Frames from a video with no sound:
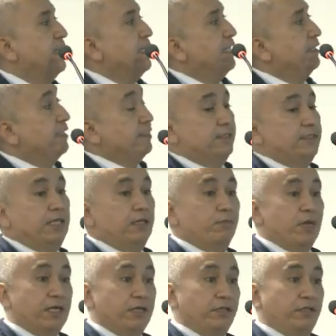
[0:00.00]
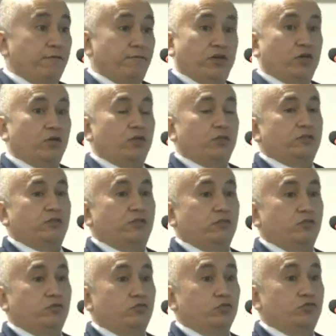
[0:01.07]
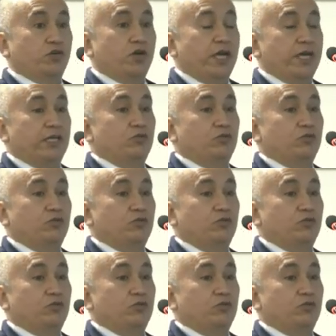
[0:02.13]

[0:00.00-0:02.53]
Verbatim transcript: It's still very difficult to try